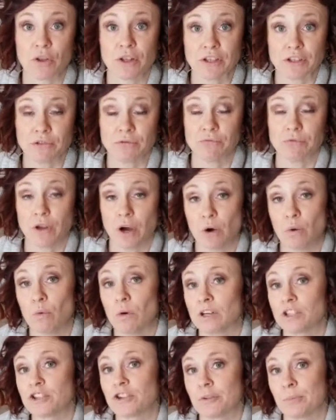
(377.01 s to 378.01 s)
and you know
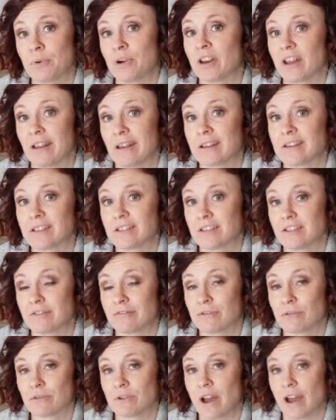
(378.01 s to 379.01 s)
what you're putting into the
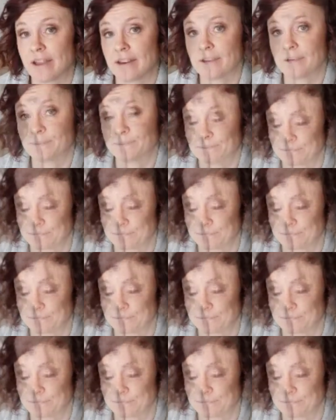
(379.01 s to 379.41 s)
food item.